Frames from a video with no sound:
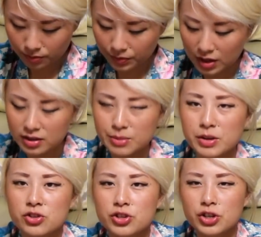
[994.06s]
Now, as I
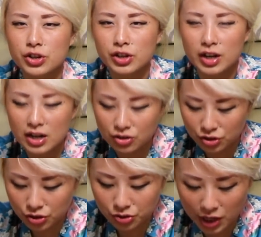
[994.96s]
mentioned earlier, I used
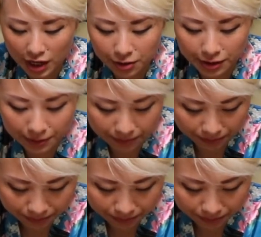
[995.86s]
to do catering